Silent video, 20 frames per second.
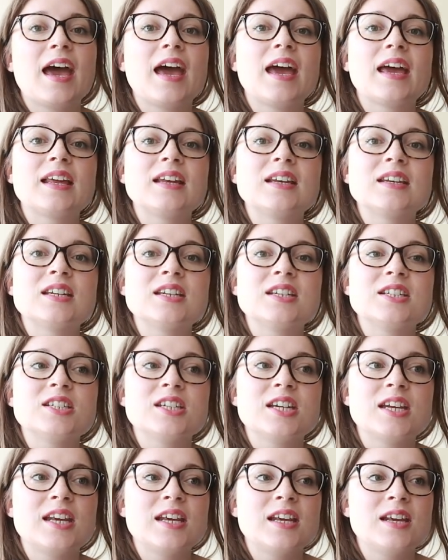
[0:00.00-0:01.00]
And
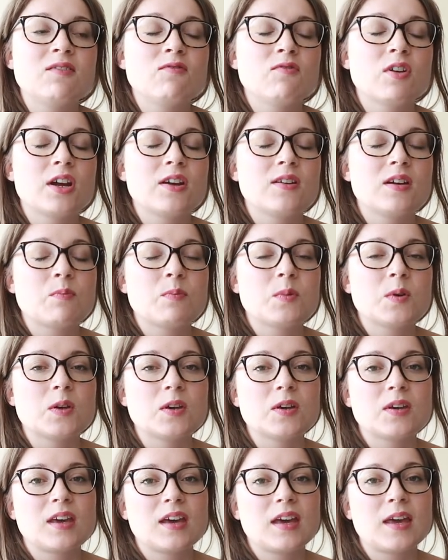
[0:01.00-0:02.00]
she wrote a
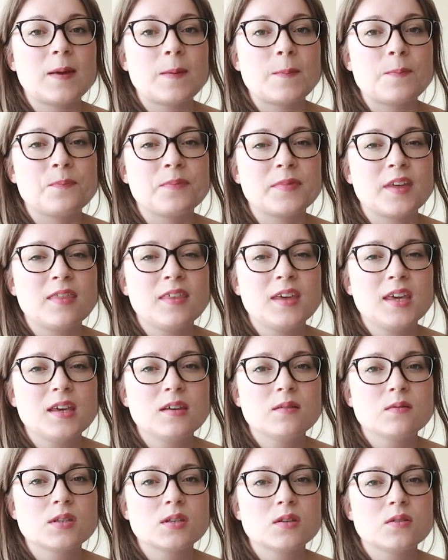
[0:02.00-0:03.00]
book, um, I think
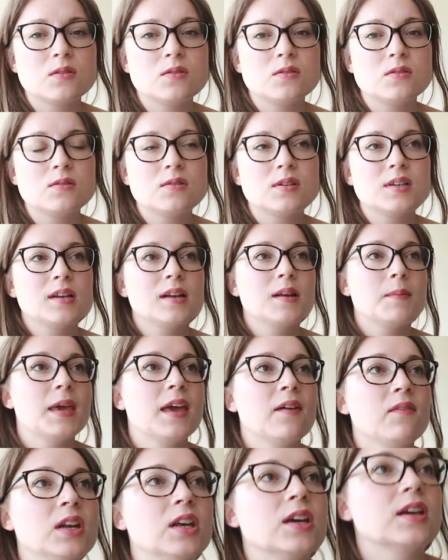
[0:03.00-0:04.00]
it was called, let me
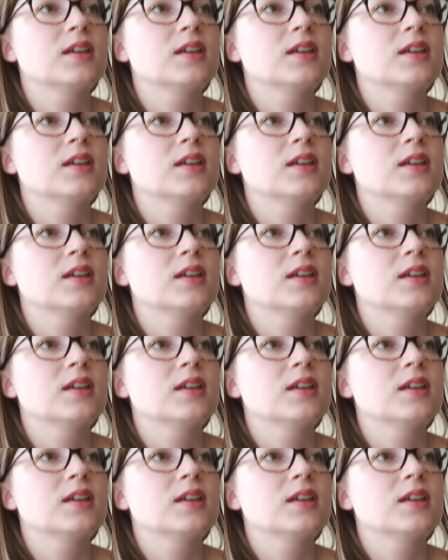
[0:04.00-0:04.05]
have a